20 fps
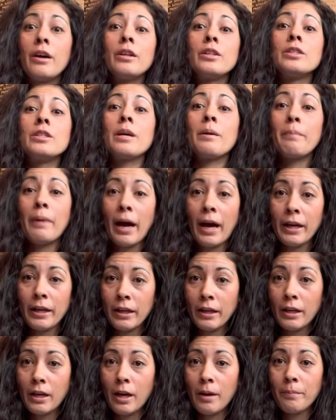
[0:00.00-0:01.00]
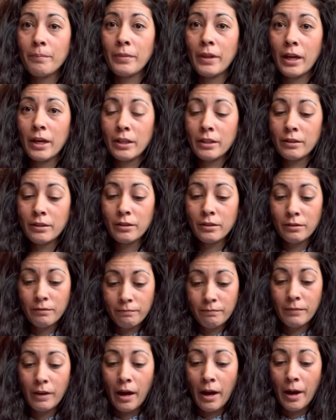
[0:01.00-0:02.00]
to back it up that
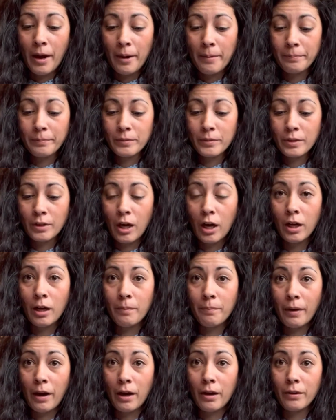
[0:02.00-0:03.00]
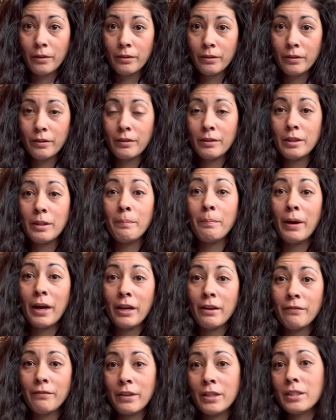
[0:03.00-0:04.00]
talk about the
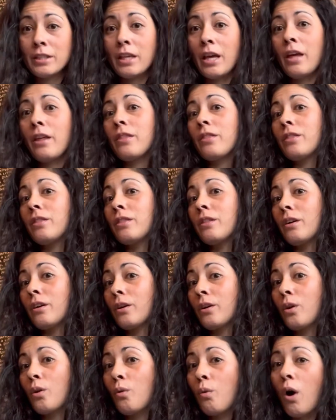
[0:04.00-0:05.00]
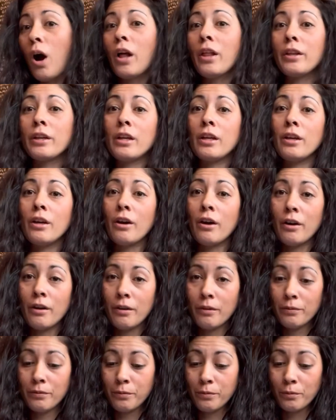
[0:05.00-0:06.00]
benefits and the quality
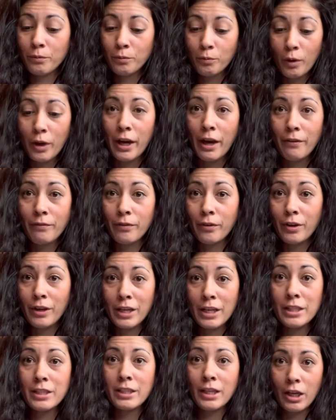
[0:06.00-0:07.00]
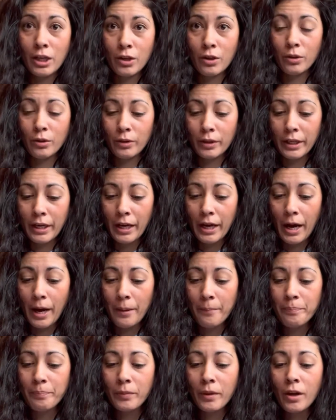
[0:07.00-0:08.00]
of whatever it is that you're looking
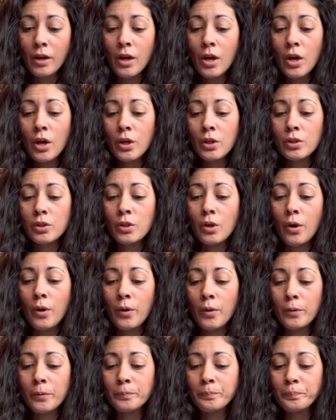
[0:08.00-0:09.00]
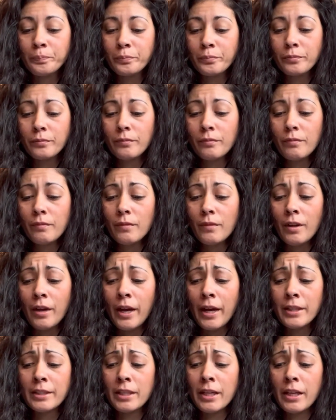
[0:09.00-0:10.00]
up. So
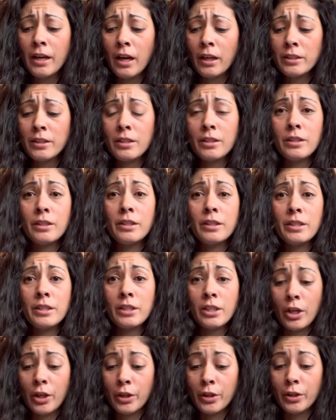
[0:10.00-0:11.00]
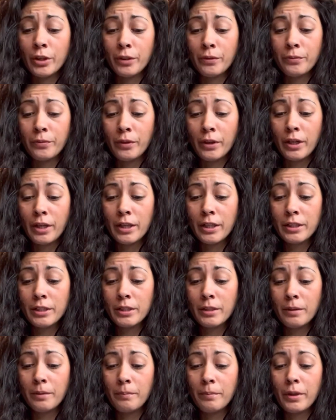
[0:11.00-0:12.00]
antioxidants are good for us
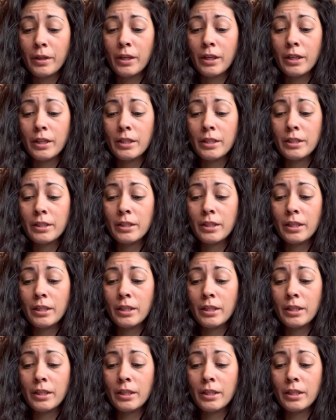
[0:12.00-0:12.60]
because